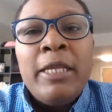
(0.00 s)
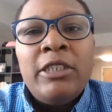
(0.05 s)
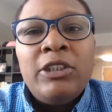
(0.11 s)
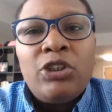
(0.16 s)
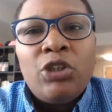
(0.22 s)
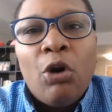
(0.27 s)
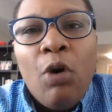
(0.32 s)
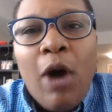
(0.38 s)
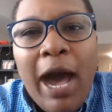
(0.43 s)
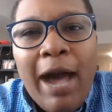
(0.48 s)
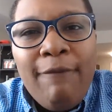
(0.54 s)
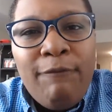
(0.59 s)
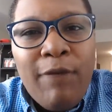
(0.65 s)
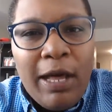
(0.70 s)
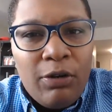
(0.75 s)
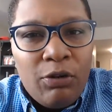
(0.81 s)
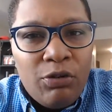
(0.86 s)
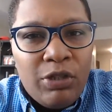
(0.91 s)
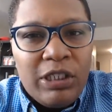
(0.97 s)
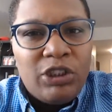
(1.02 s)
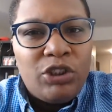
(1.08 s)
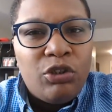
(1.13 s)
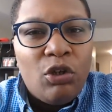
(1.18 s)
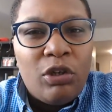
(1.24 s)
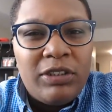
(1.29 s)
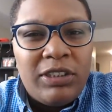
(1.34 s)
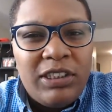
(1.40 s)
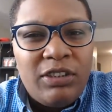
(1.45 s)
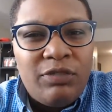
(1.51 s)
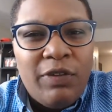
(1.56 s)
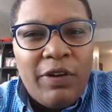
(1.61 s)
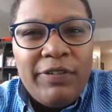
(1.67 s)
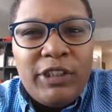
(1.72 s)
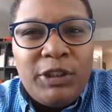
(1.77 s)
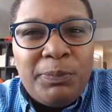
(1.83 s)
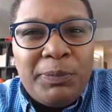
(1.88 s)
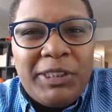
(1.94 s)
So I follow these laws, these
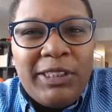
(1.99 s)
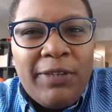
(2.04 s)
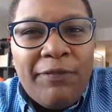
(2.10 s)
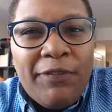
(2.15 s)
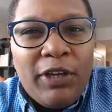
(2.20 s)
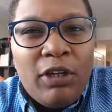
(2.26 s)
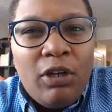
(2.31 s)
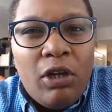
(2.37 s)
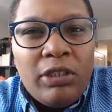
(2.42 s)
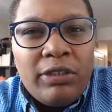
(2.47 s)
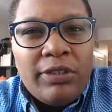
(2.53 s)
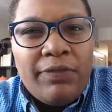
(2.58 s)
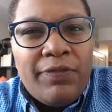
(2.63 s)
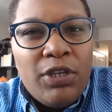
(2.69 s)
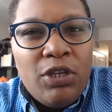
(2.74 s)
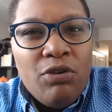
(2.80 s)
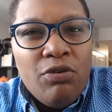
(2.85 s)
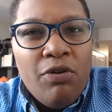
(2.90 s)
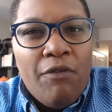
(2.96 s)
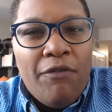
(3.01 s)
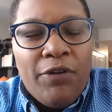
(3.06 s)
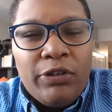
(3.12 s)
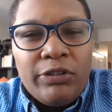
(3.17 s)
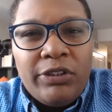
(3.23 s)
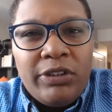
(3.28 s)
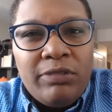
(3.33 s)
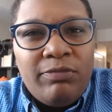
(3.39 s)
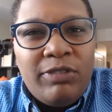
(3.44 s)
very specific laws of the universe,